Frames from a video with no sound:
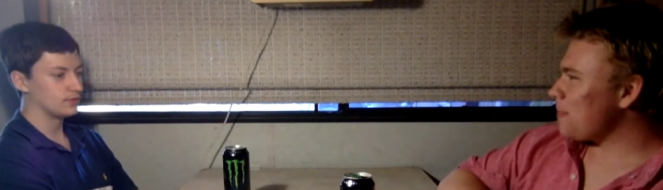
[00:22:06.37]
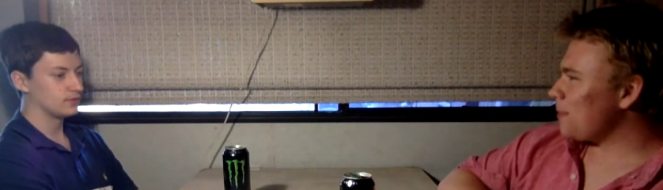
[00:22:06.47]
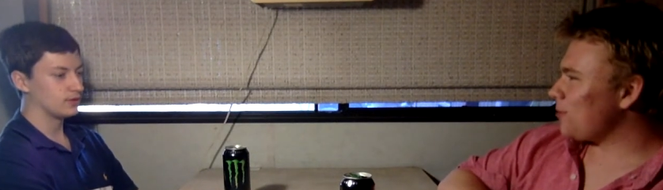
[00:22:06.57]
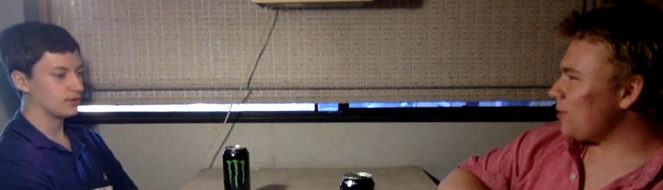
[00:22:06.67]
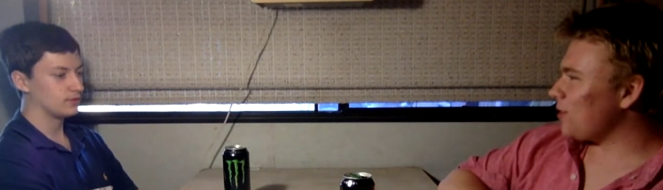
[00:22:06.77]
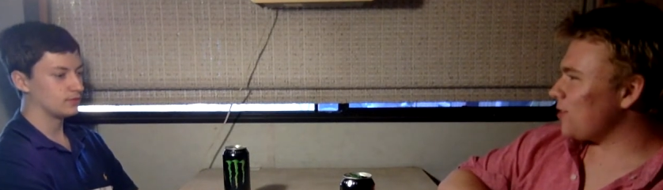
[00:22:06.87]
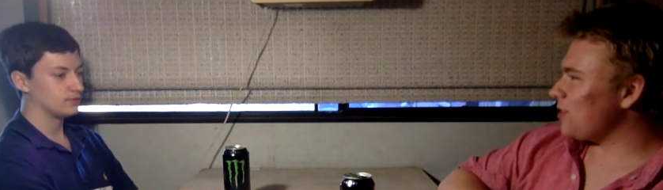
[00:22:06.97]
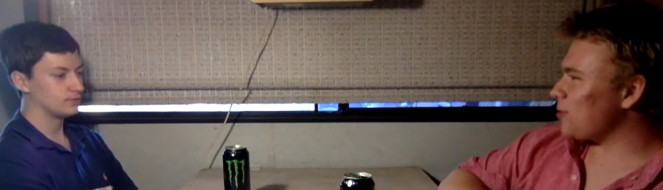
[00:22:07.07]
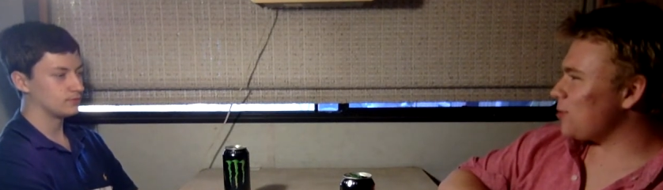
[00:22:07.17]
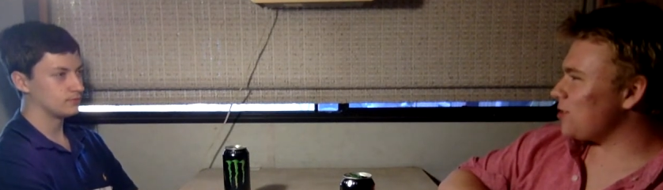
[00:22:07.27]
Speaker 1: Looks like this
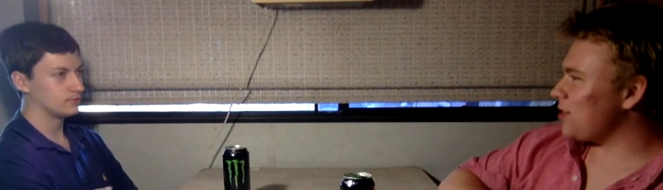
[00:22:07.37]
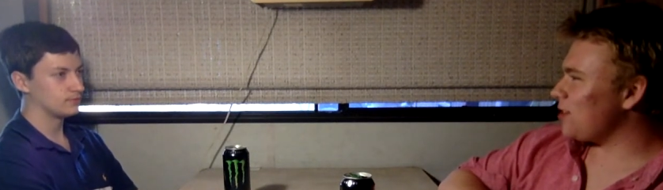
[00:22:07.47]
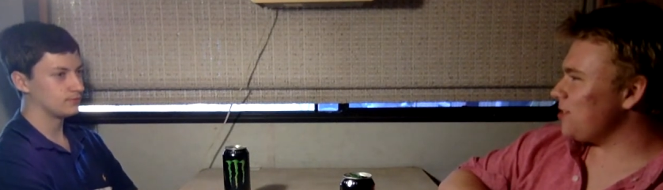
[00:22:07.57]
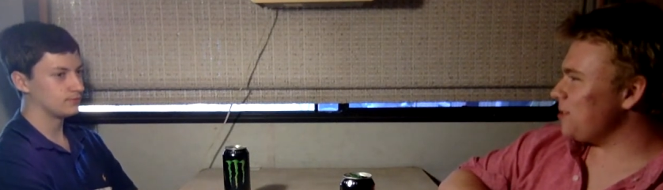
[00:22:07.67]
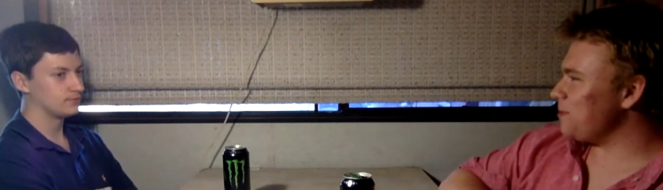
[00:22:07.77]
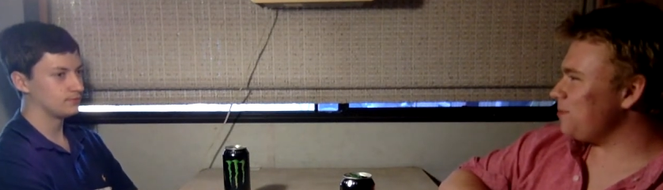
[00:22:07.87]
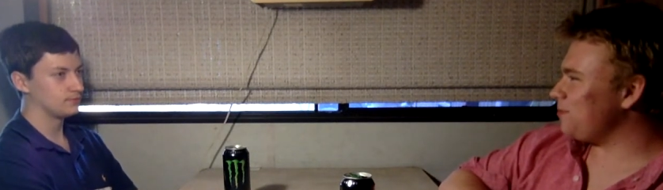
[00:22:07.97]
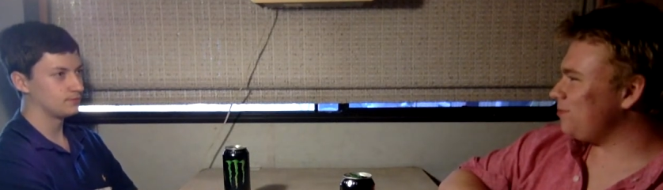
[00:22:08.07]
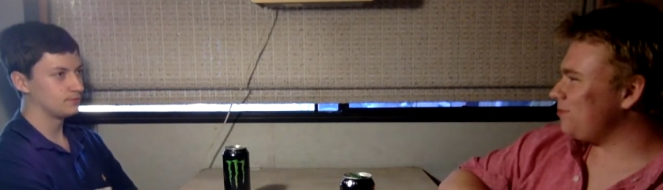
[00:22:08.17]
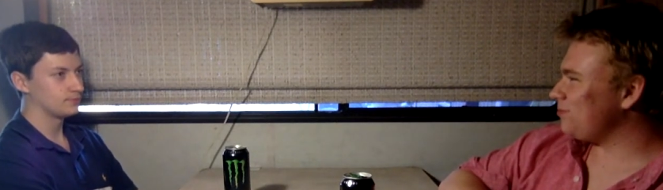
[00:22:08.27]
next one decides it.
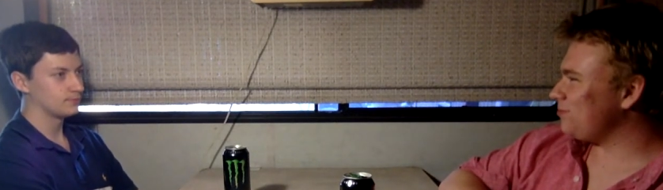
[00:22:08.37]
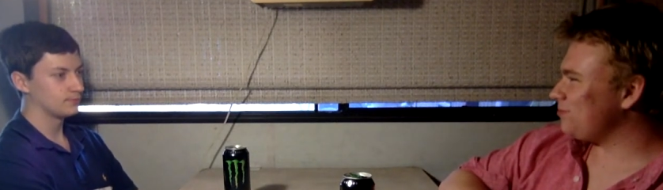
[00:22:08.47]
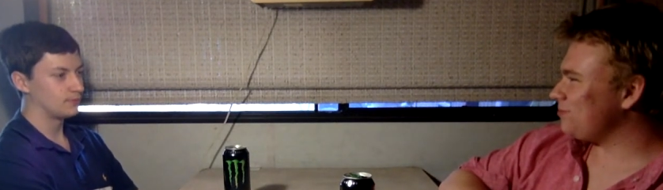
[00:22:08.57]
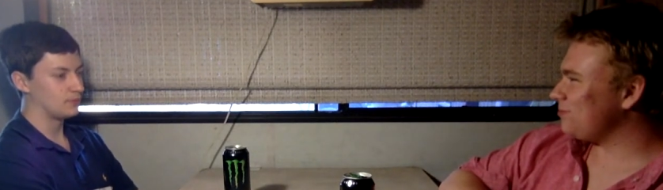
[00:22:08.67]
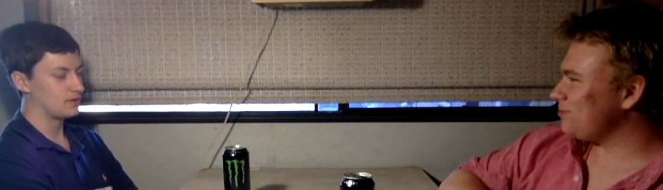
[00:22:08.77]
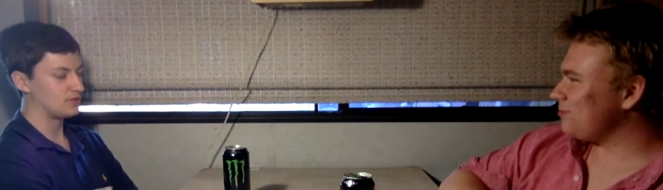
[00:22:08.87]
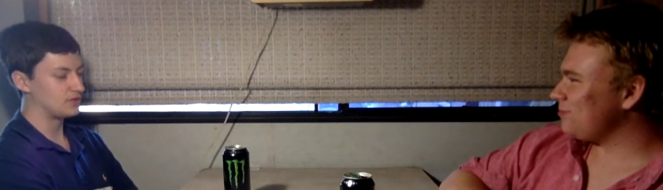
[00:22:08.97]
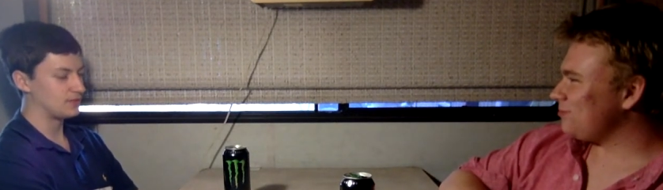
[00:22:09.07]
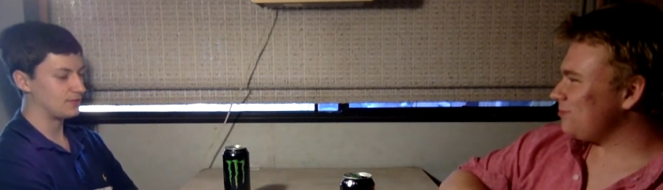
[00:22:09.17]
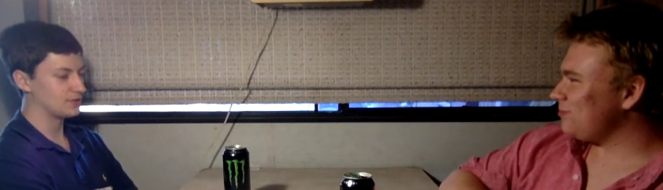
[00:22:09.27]
Speaker 2: gonna have to
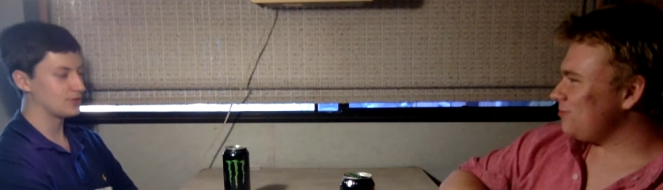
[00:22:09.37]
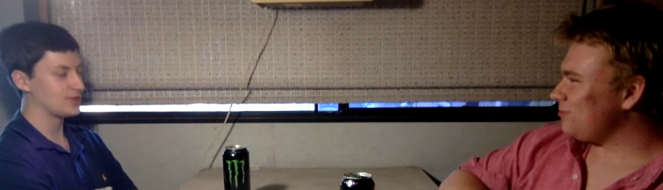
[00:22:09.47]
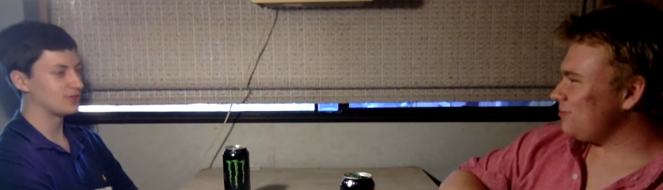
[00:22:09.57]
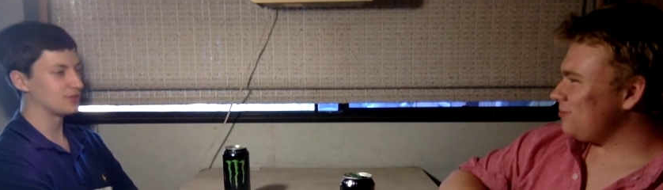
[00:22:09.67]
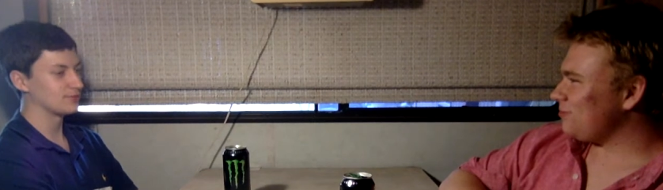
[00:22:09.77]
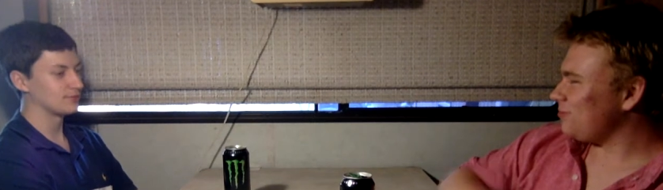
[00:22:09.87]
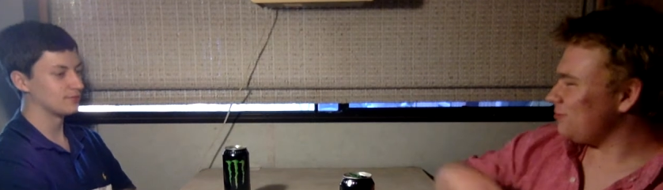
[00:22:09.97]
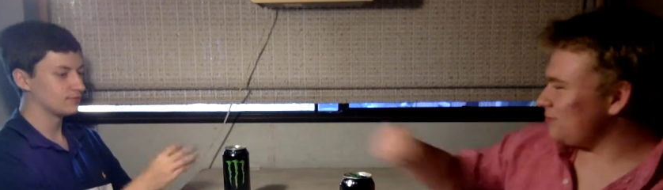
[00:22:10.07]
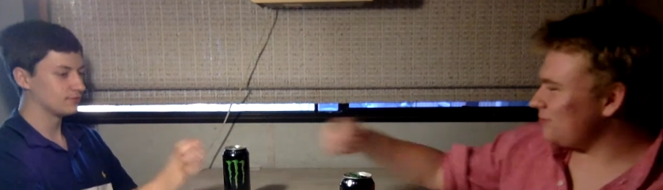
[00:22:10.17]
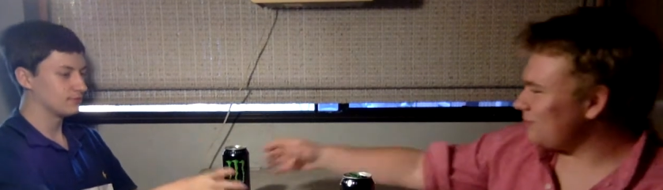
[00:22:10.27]
take big drinks.
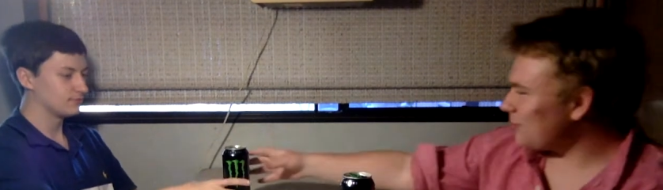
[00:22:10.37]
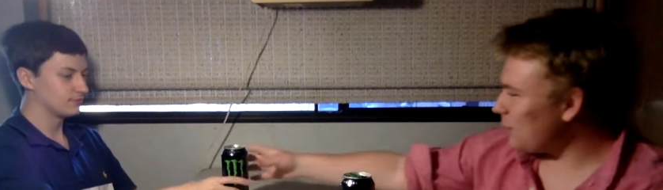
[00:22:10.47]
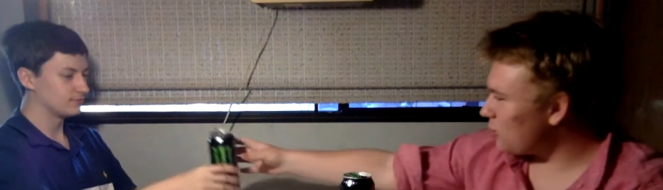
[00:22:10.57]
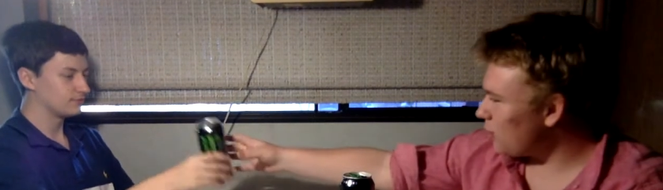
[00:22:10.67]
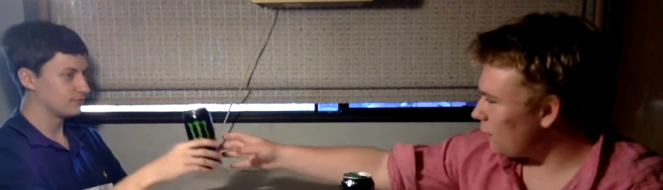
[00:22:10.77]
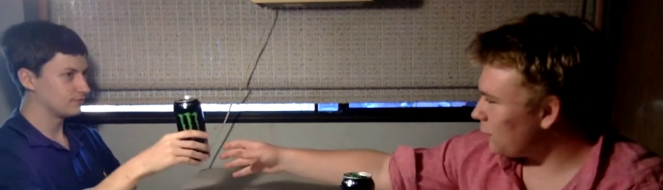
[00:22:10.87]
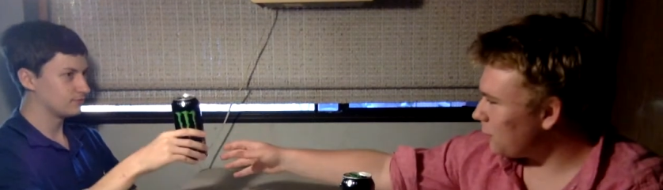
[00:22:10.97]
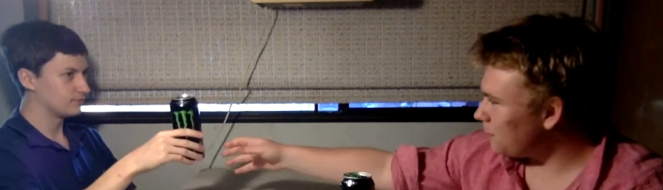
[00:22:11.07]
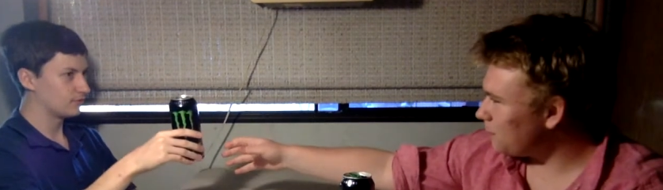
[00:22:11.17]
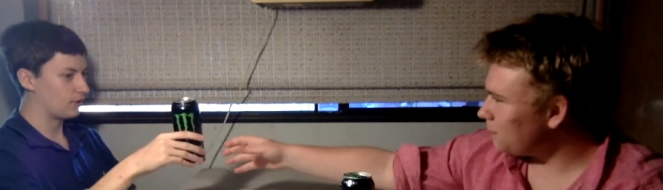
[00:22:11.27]
How much do you have left?
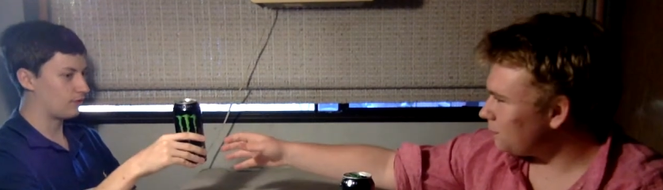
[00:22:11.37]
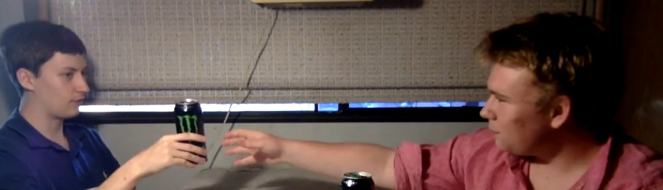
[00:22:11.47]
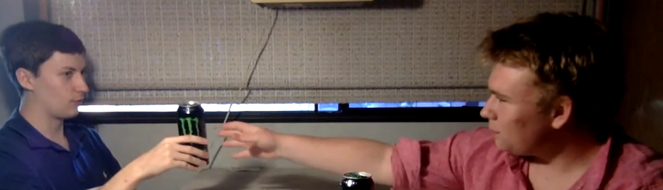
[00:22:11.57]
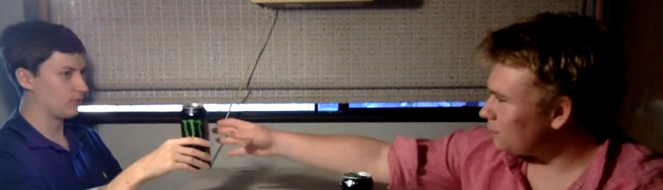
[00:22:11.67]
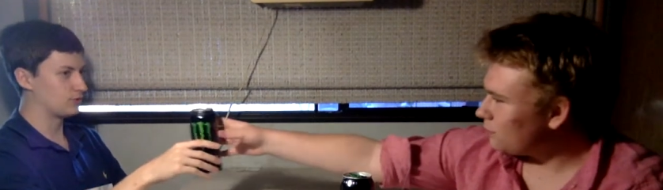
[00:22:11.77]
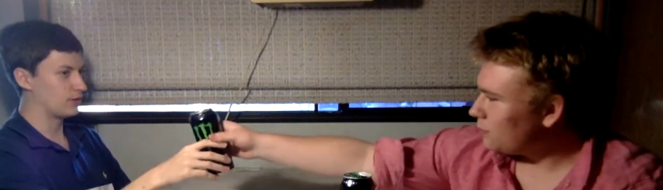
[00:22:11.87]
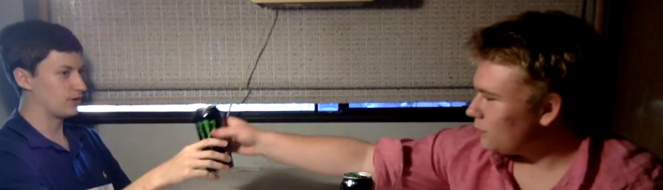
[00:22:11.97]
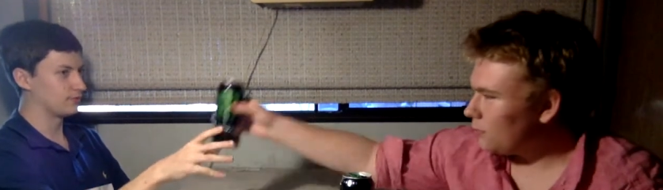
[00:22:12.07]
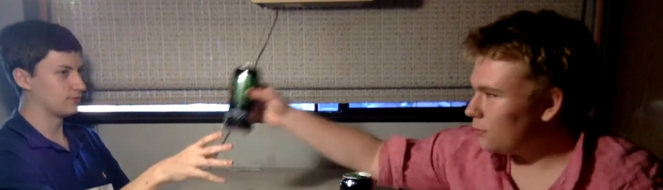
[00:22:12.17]
Enough for one drink.